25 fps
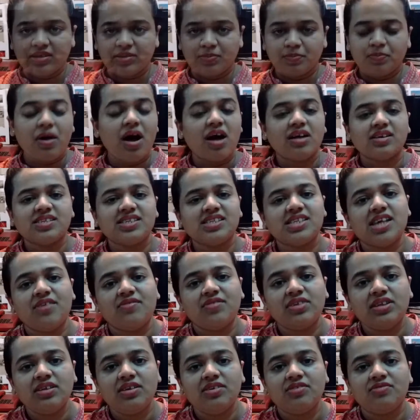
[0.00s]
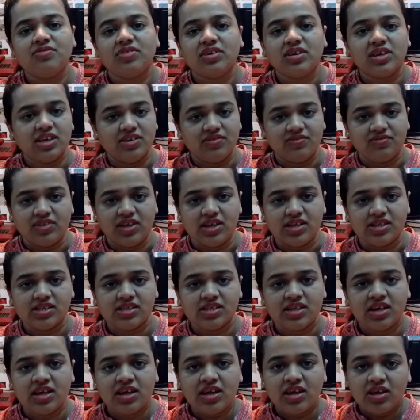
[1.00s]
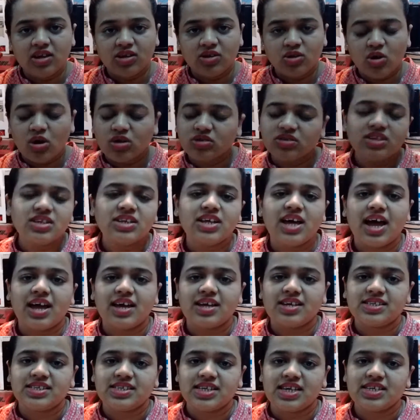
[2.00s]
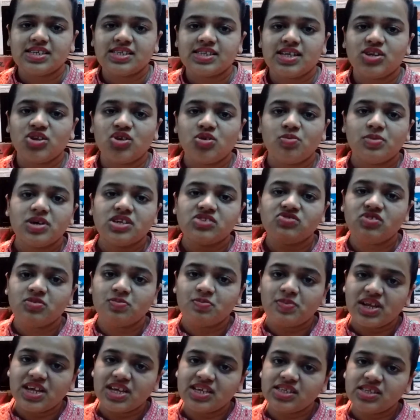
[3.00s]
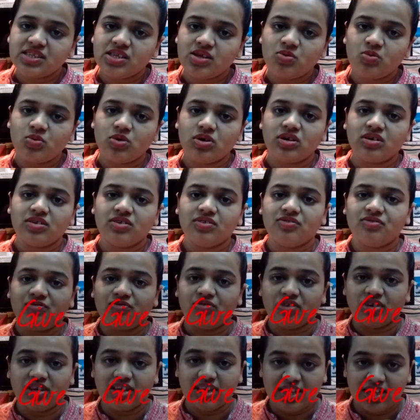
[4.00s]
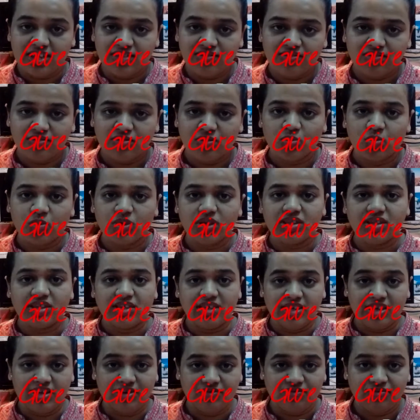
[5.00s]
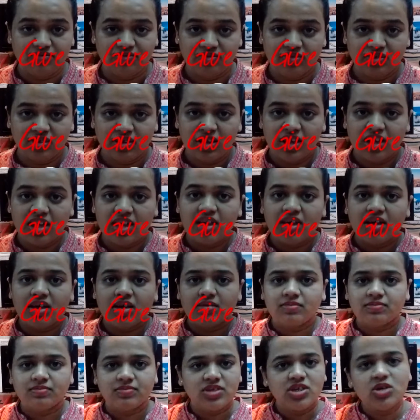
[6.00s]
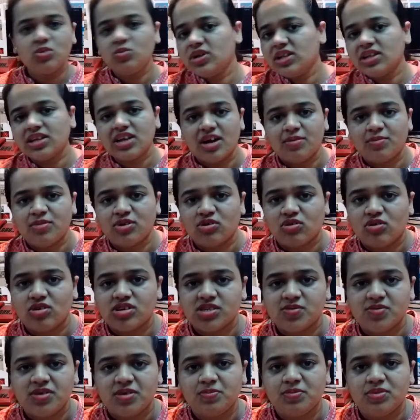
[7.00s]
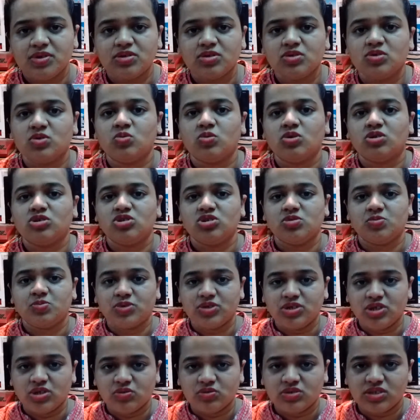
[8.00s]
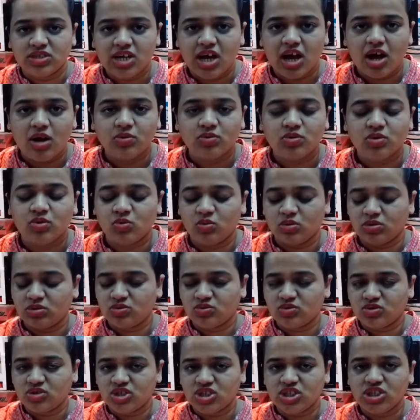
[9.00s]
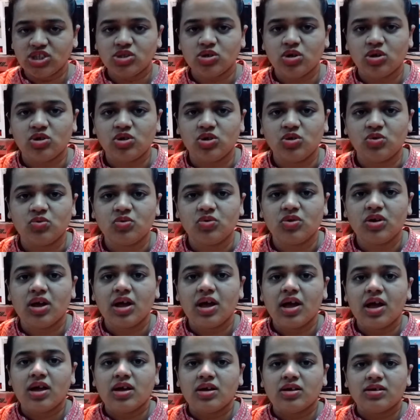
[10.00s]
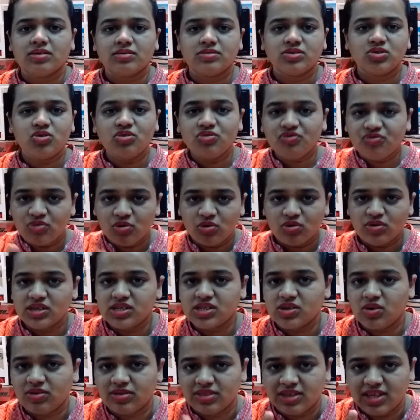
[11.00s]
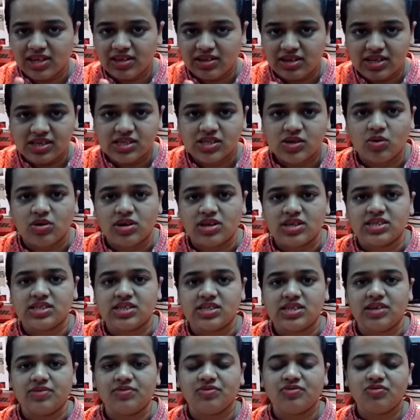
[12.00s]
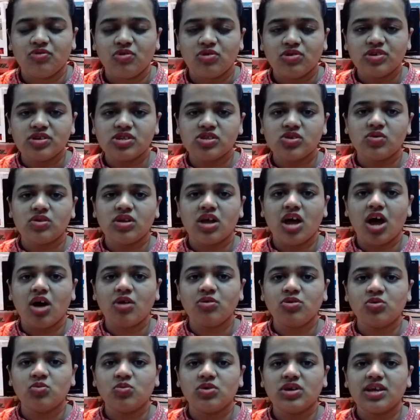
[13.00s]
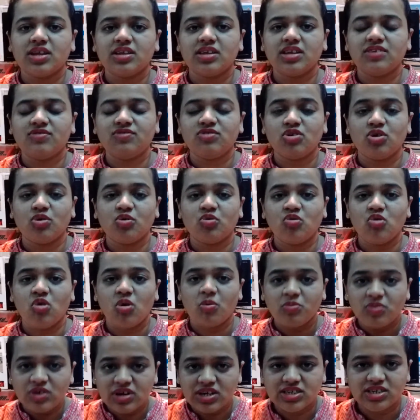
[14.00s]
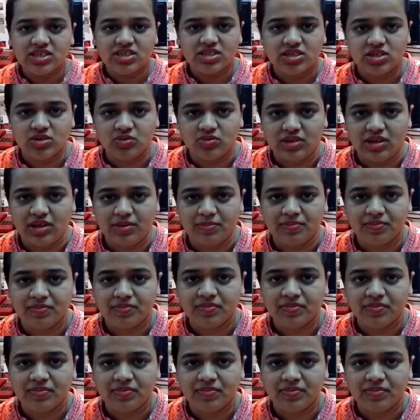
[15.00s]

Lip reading: Part 7, Forgiveness. Dr. Dyer says that you must replace the word forgive with give. You will come across people who want to bring you down, who want to cheat on you. Don't focus on their dishonesty. Focus on how you can give your cooperation to them.